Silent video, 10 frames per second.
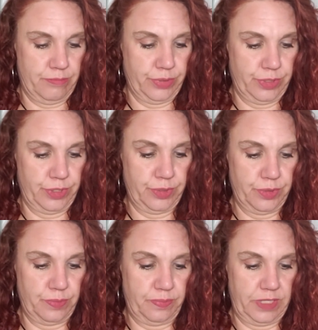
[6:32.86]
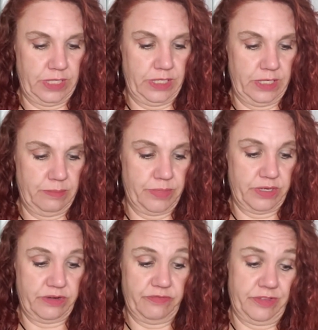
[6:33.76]
blue pea
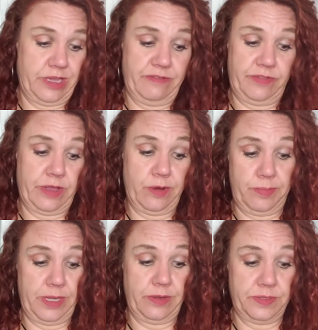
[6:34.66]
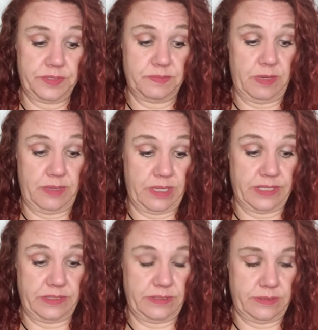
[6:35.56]
butterfly flower petals? Maybe
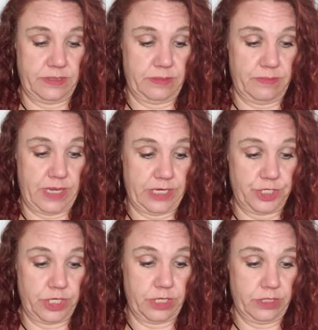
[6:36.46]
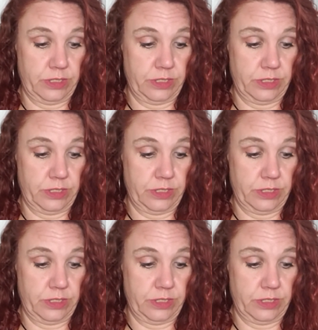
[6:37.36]
that's the magic.